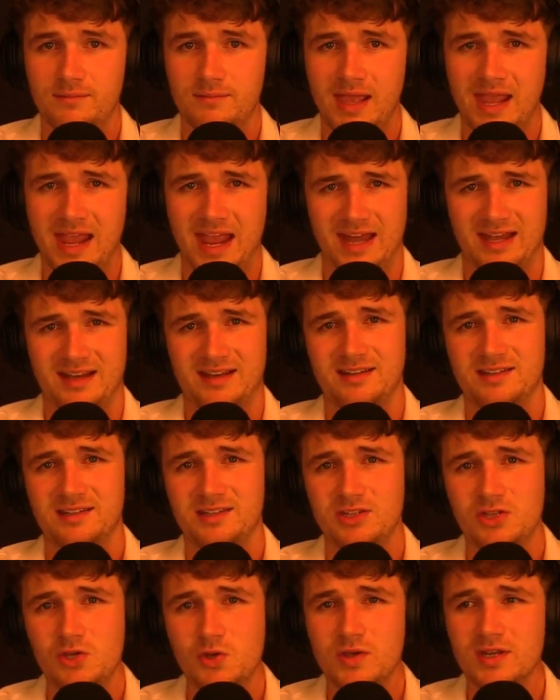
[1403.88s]
man,
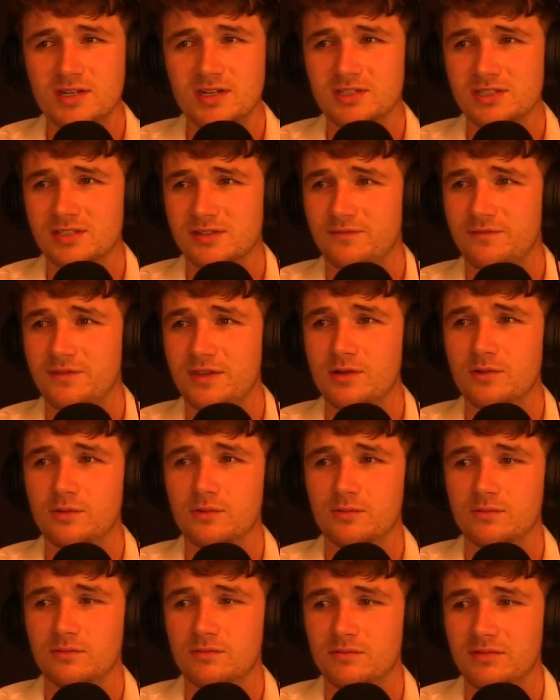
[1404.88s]
you can just
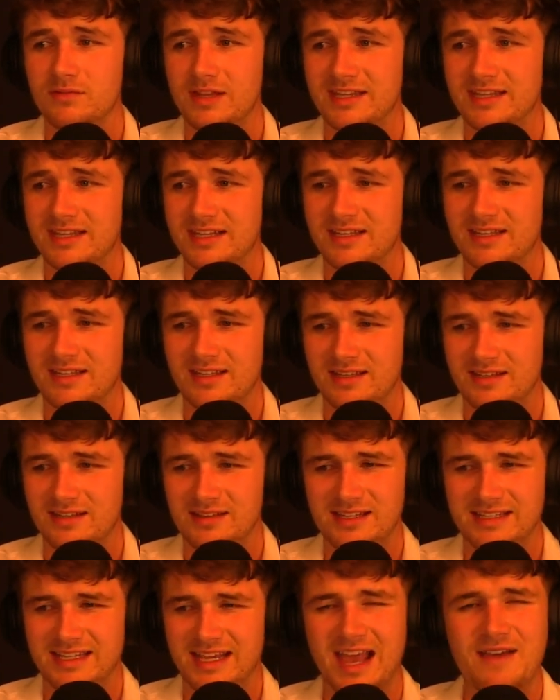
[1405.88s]
feel like you
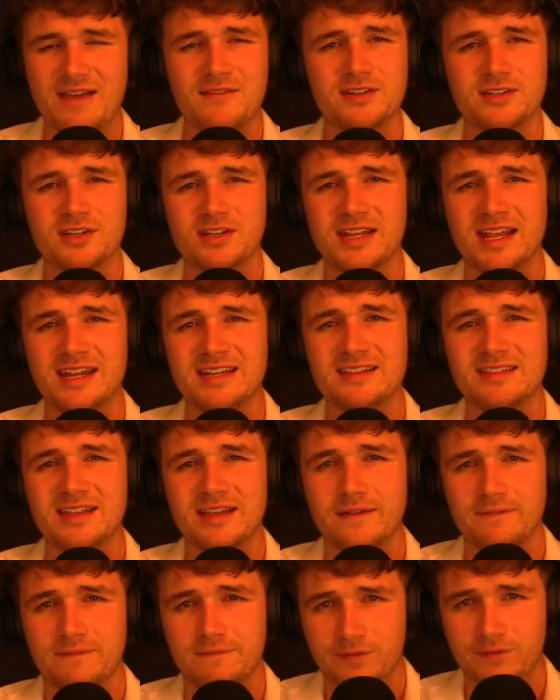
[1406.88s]
haven't done
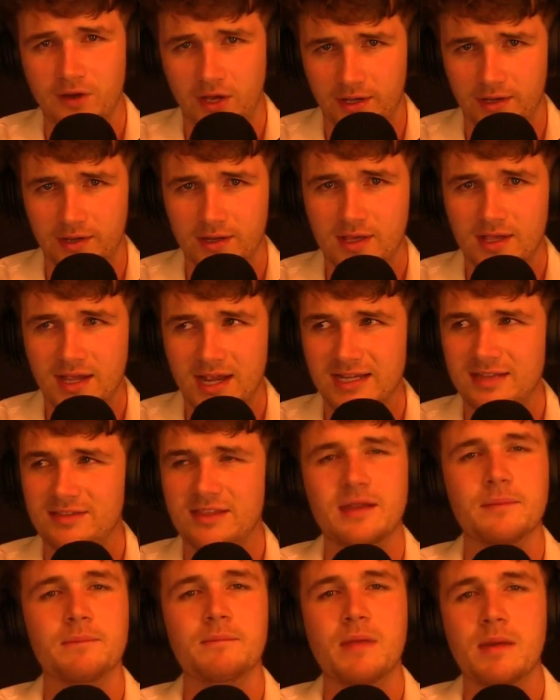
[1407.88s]
anything fun,
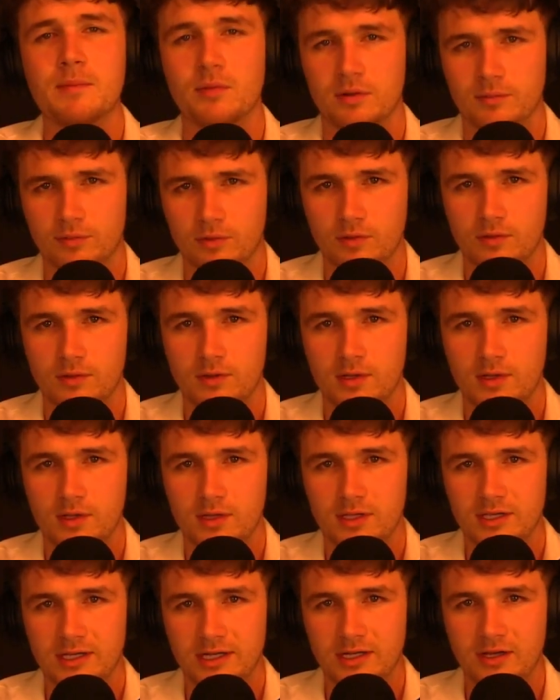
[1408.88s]
anything memorable.
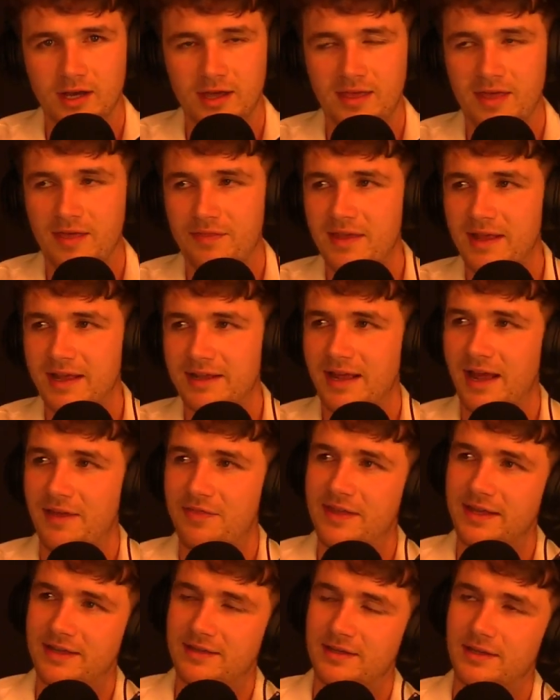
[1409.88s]
I
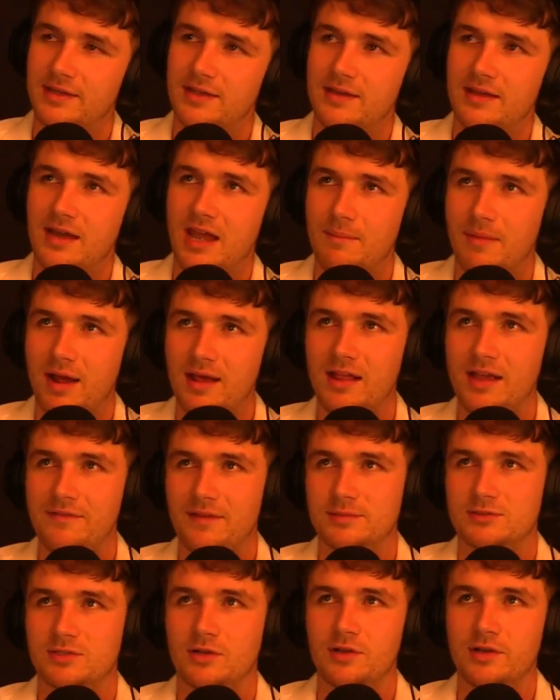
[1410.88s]
think in my
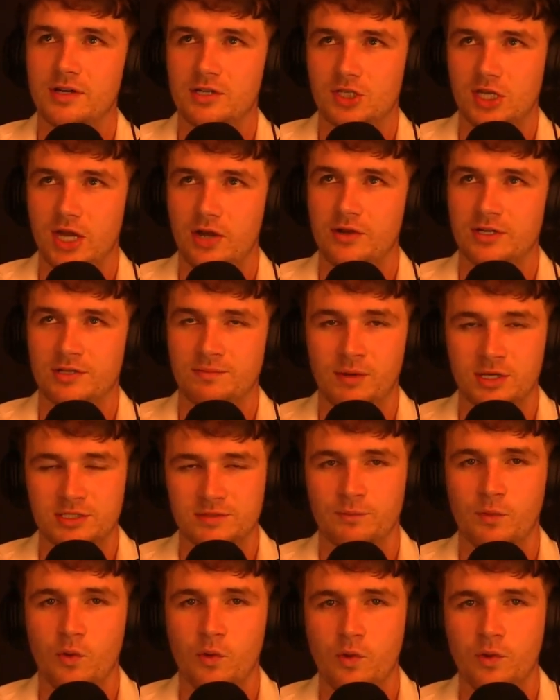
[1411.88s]
life I'm starting to cherish
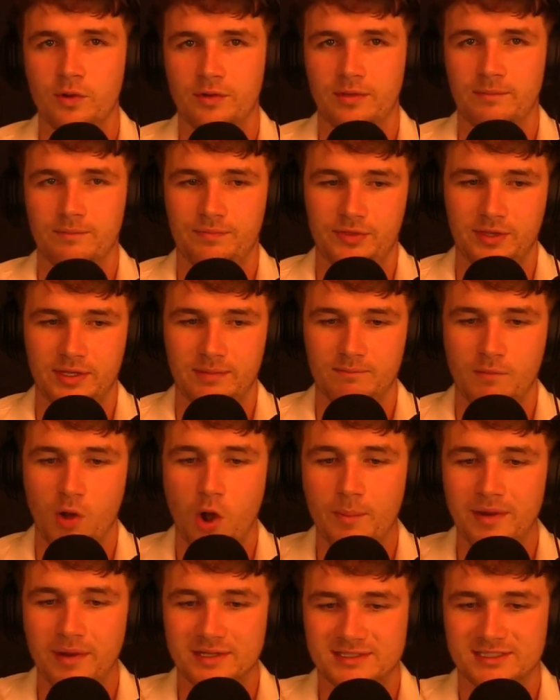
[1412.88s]
much more the
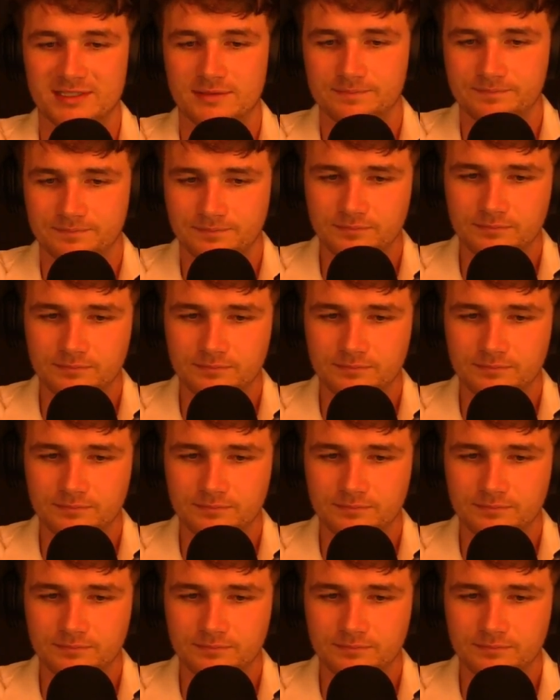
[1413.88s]
moments